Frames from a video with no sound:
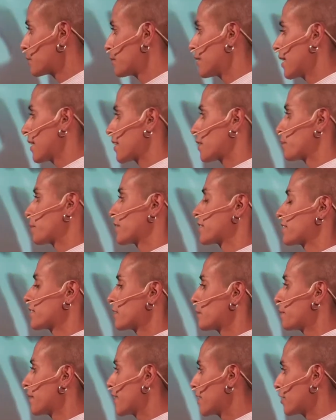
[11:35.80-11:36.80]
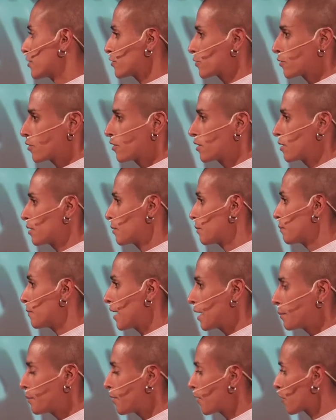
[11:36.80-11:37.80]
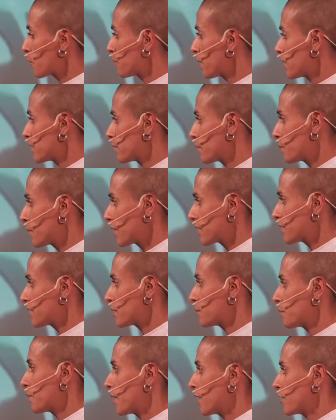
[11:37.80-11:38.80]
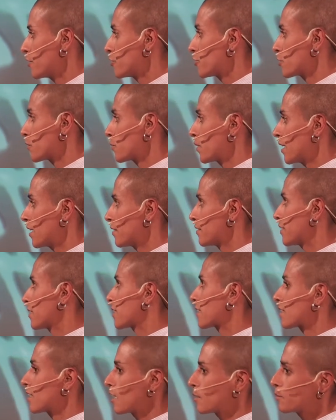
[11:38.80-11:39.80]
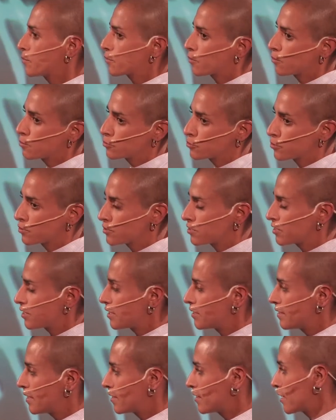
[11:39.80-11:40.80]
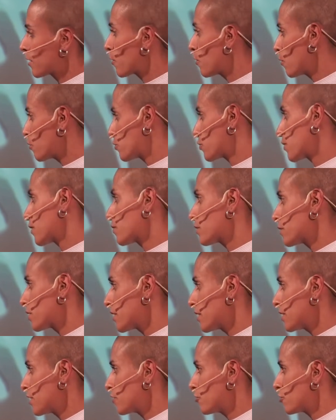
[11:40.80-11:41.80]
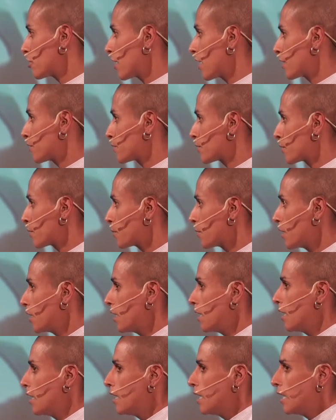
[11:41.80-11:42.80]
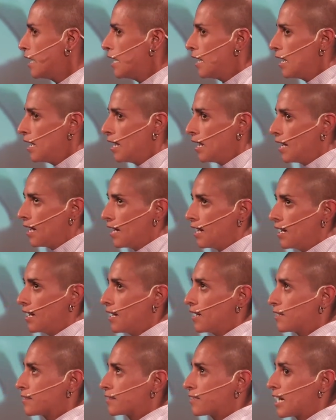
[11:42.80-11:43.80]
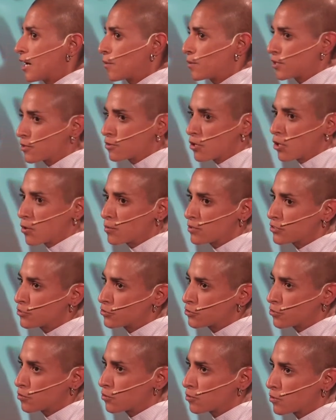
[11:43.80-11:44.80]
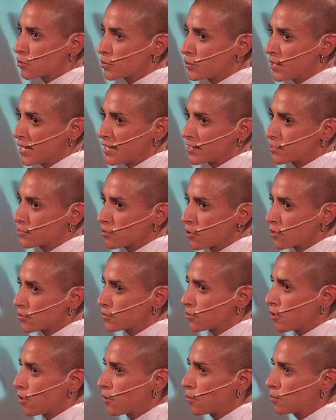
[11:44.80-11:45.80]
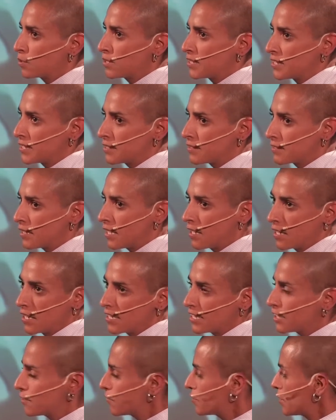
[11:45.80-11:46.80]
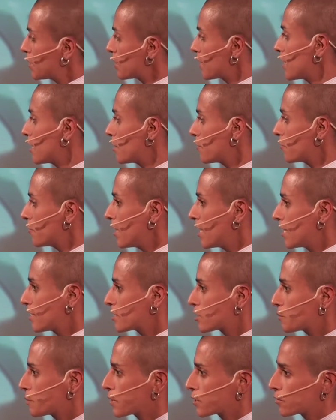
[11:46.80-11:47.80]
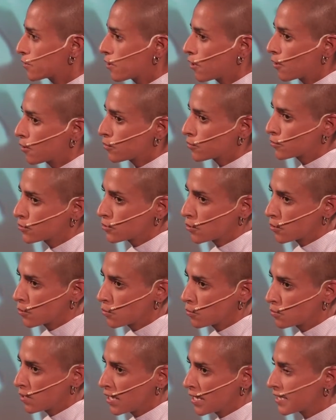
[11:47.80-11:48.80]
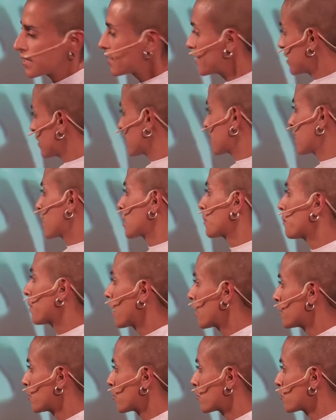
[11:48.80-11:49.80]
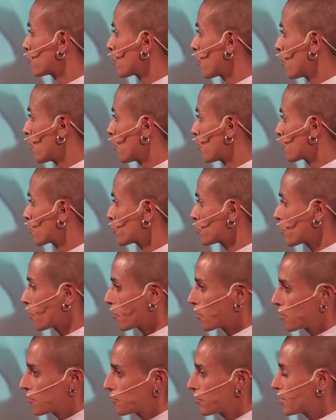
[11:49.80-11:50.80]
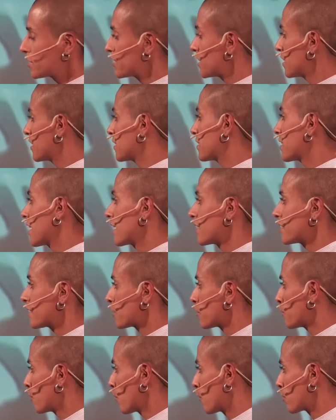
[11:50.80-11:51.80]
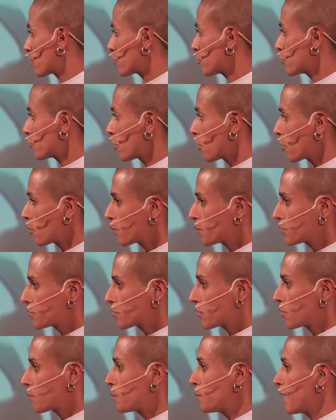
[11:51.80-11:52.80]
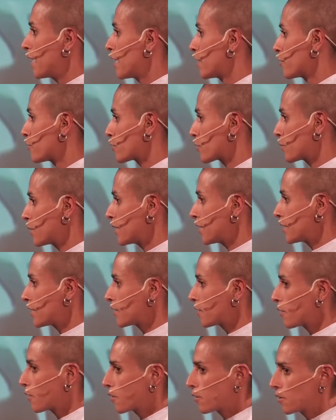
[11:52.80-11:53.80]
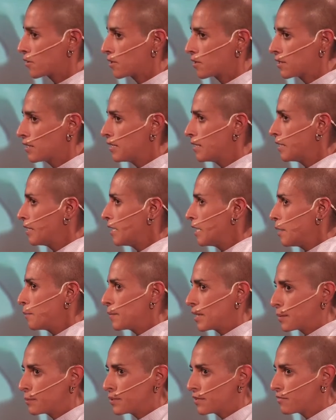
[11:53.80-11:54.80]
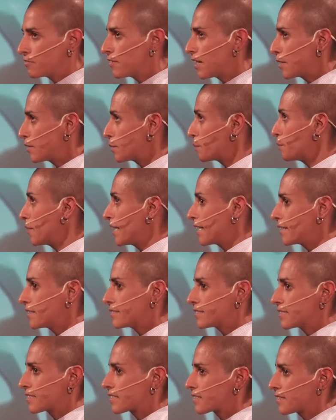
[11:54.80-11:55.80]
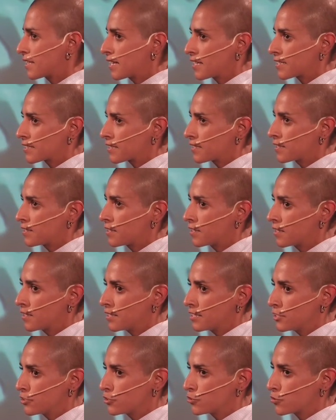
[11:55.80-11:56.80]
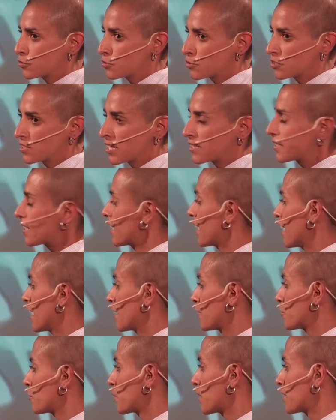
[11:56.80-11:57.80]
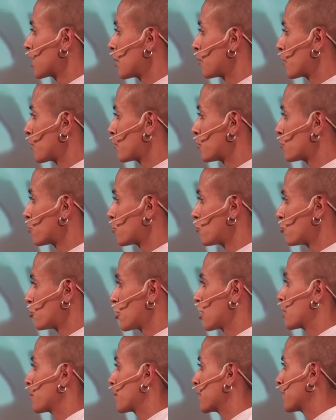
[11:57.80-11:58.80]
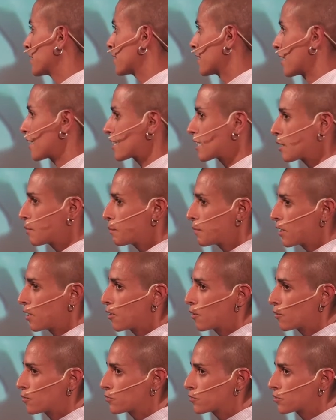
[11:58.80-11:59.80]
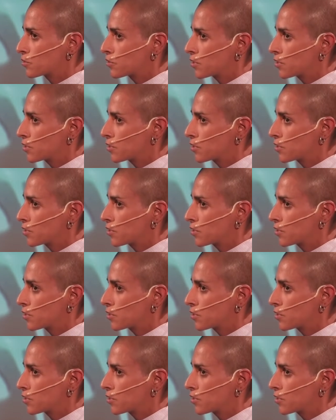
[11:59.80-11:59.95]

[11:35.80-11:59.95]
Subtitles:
Black participation or BIPOC participation in the club culture scene and the cultural scene in general. And our goal is to create not only evening events, but also like this, like panel talks or facilitating workshops or mentoring or maybe very basic like issues that I had when I moved to Germany, like about